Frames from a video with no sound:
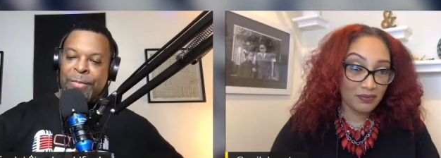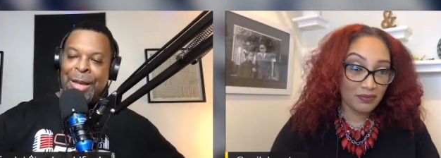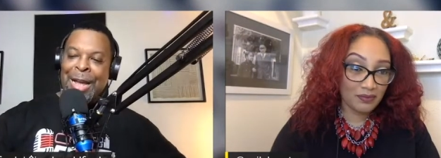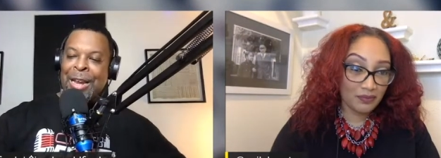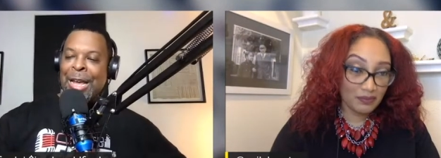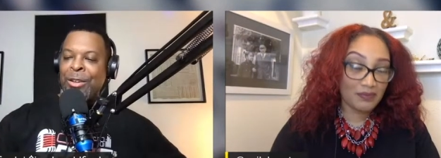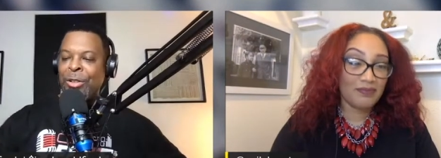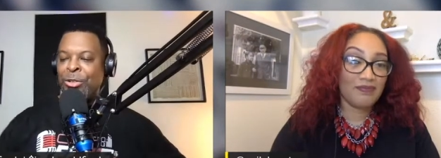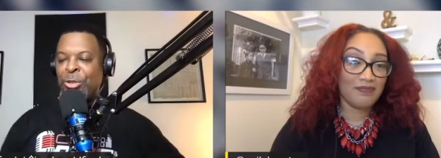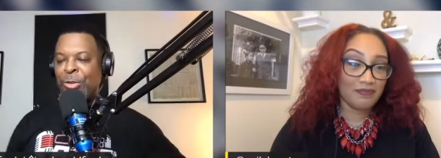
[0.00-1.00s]
Speaker 1: Now, how, how do
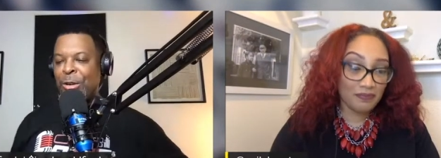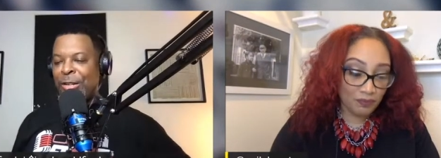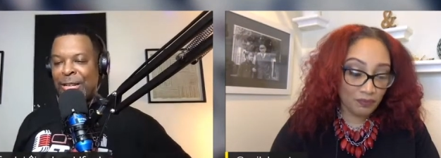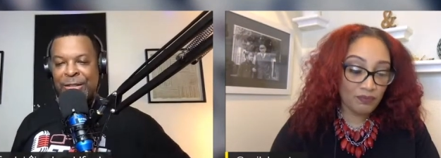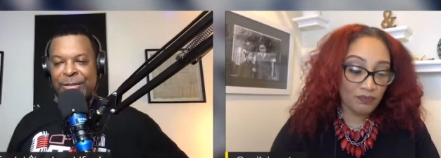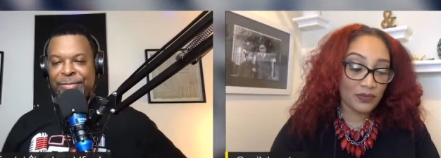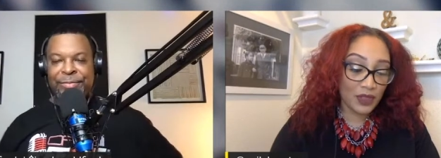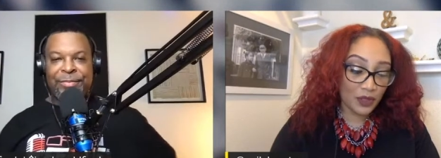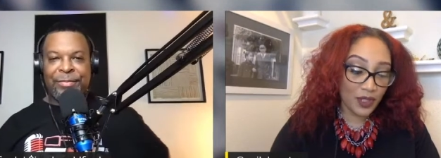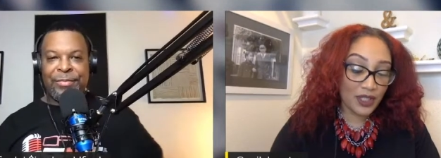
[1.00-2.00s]
those mm-hmm. two go together?
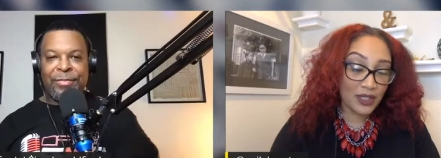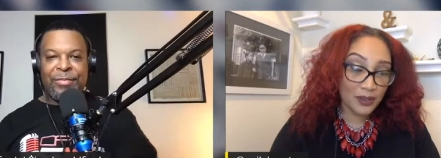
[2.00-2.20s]
Correct.